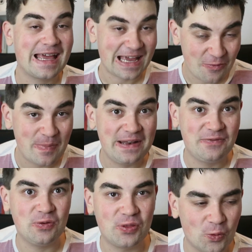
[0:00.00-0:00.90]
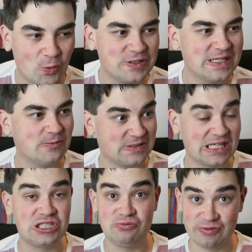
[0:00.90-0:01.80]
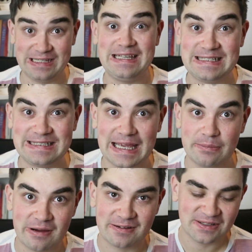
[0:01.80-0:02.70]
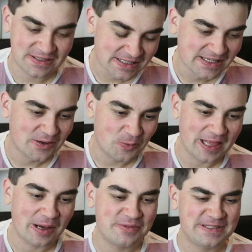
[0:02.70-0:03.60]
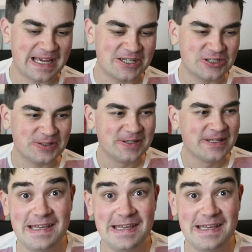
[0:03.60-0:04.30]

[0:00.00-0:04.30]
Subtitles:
how many of you thought it was actually really easy to get pregnant without protection?